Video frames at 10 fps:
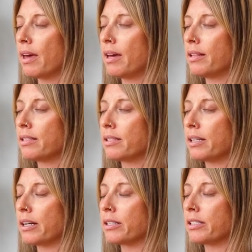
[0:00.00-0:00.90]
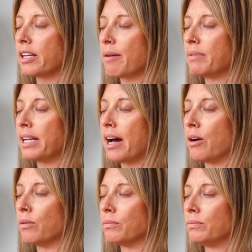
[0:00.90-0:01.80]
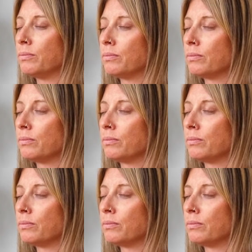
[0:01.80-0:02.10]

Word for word: and stair step down.